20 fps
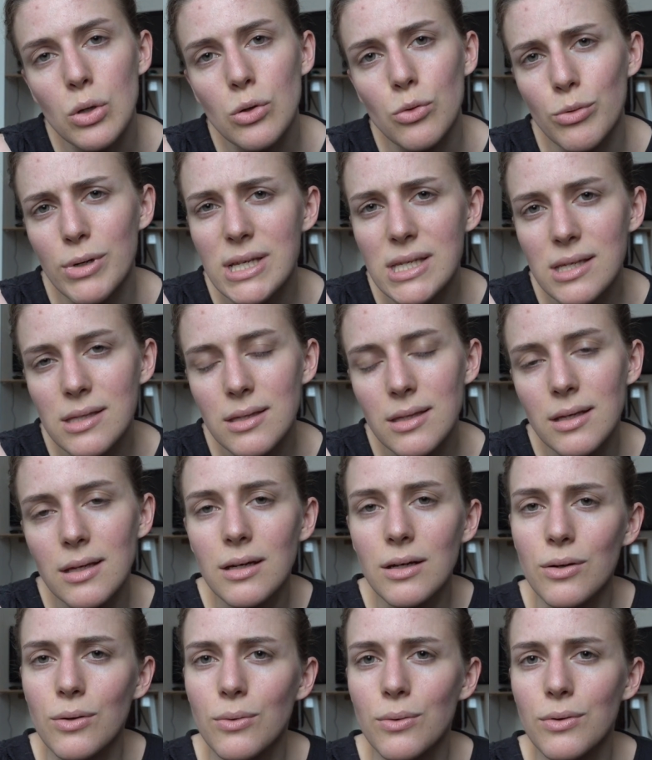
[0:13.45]

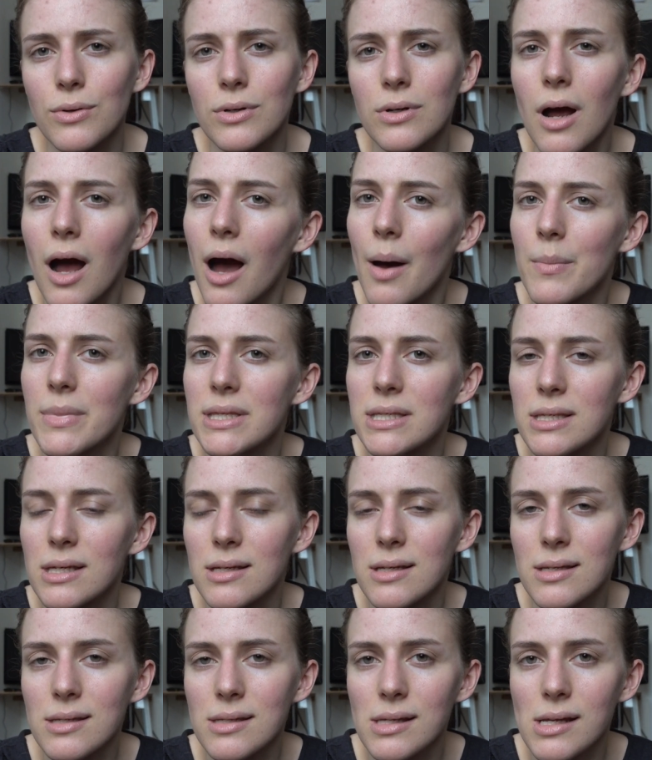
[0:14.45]
recently, or comments
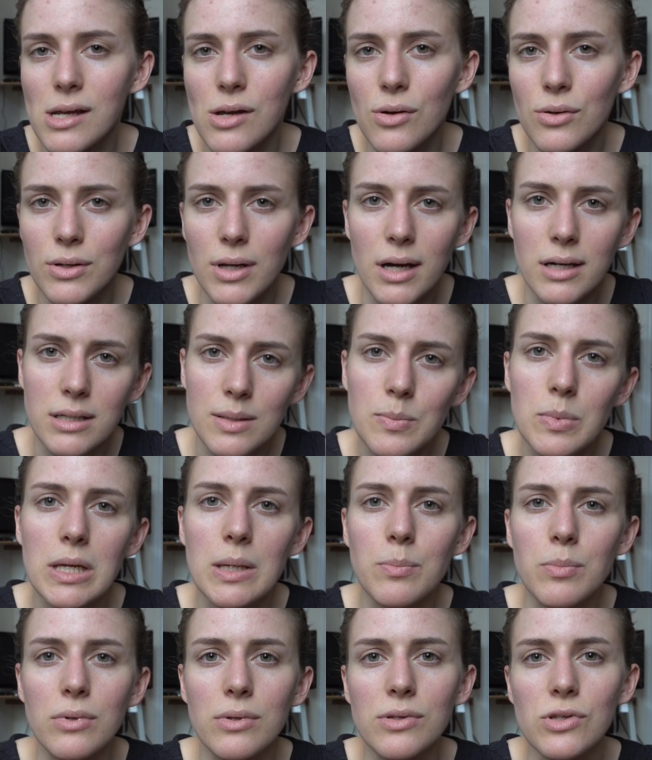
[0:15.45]
that I see on other
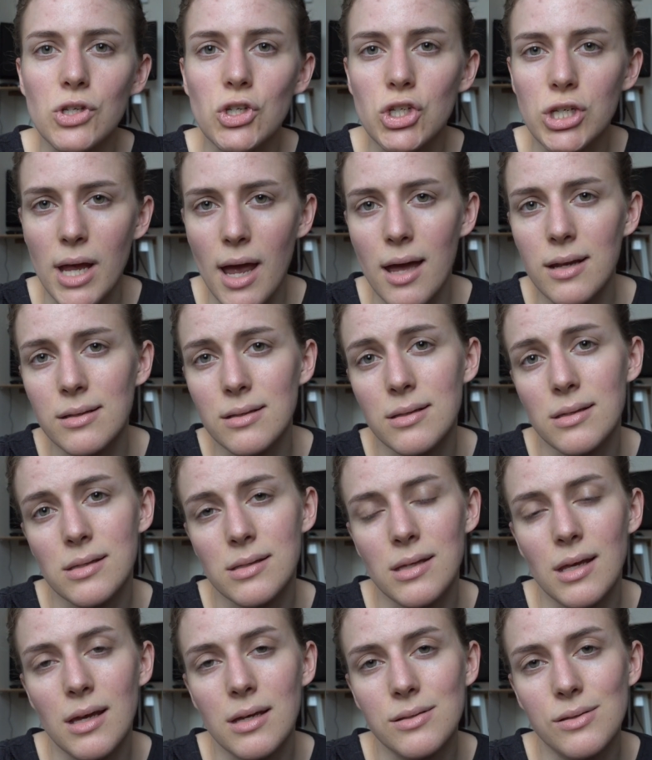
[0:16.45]
people's channels
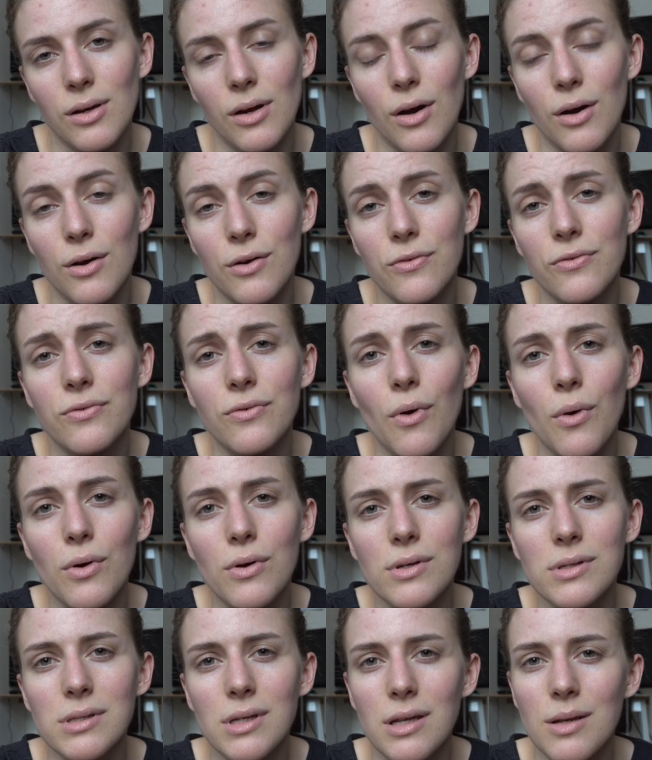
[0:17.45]
that are
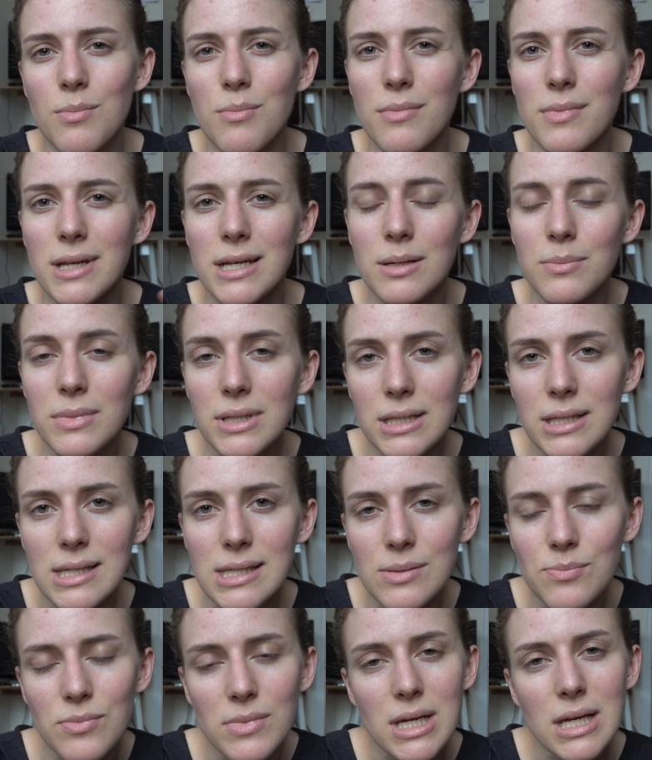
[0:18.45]
focused on
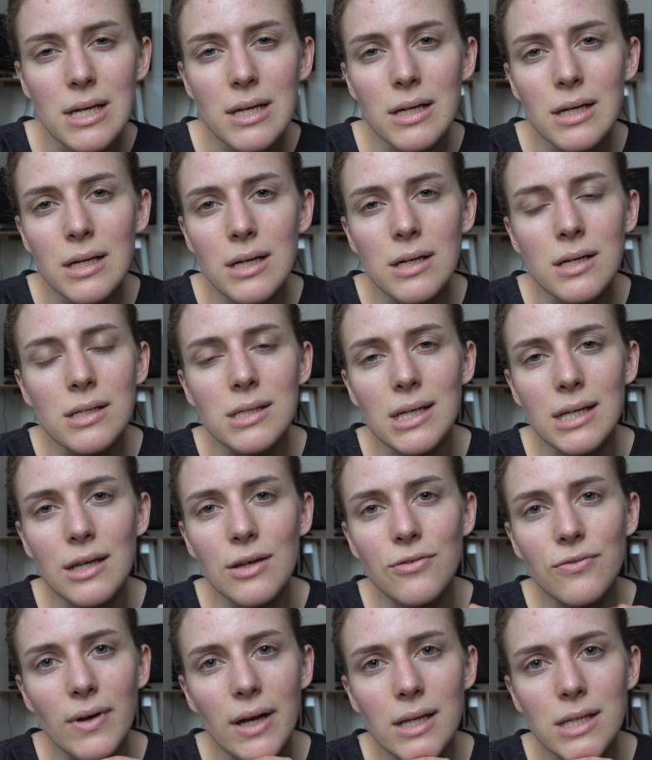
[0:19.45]
minimalism, that I
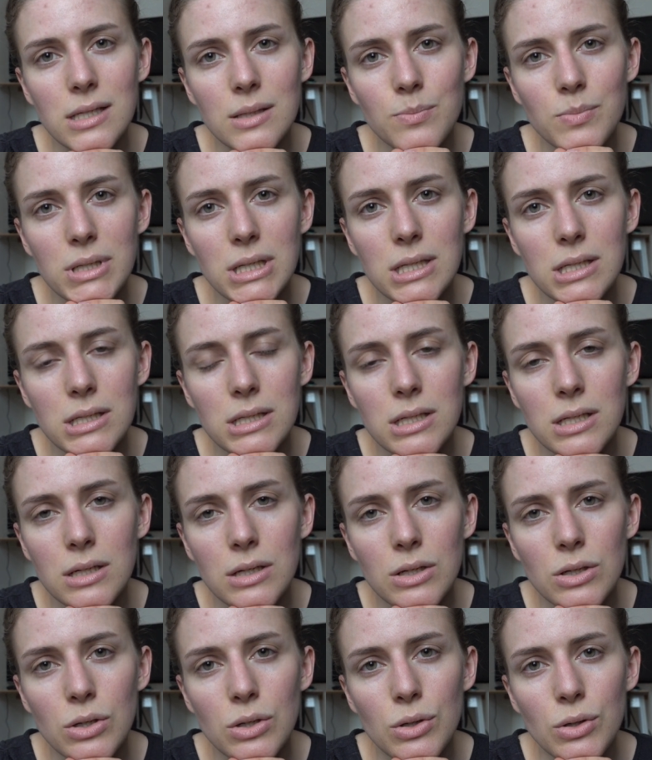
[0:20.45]
find a bit
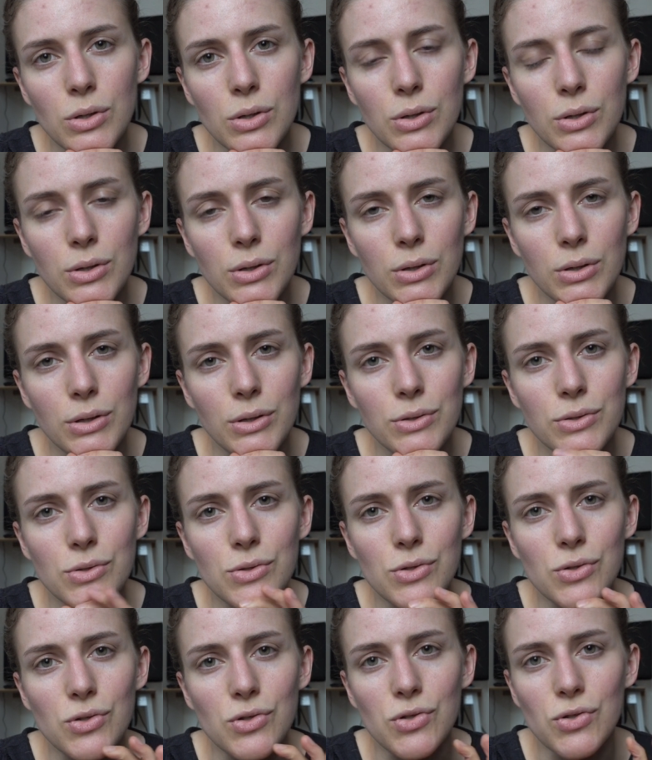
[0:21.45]

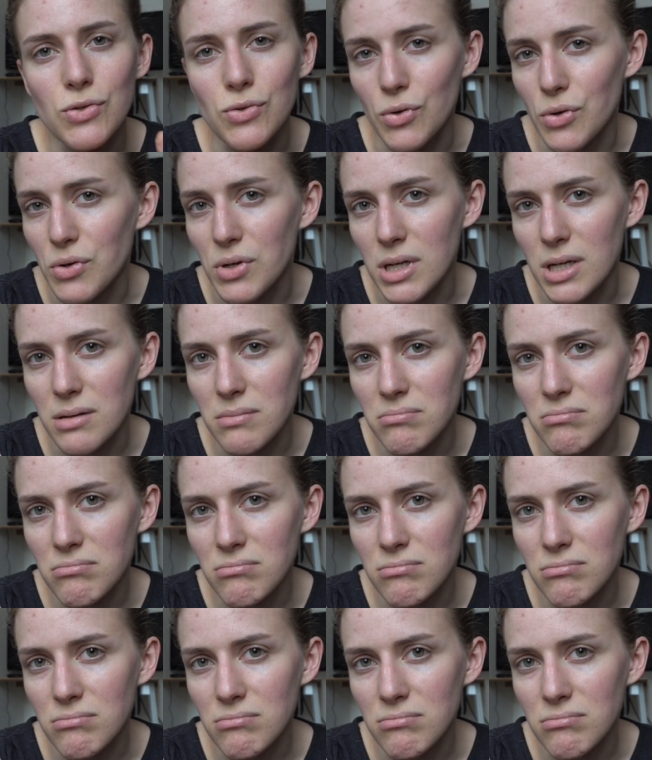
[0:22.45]
concerning.